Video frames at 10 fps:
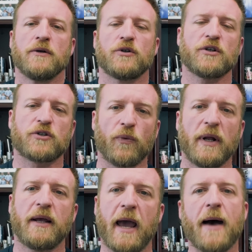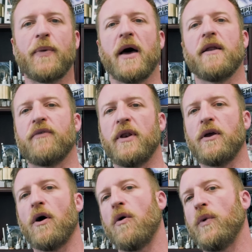So just to recap on the
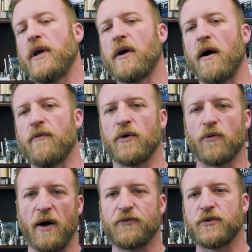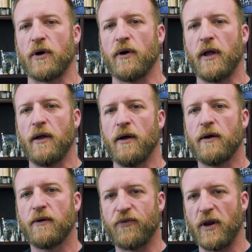video, we covered rough turning,
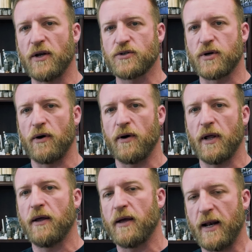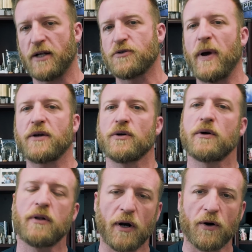finish turning, and that special
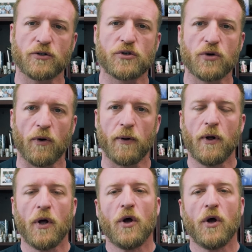clearance tool.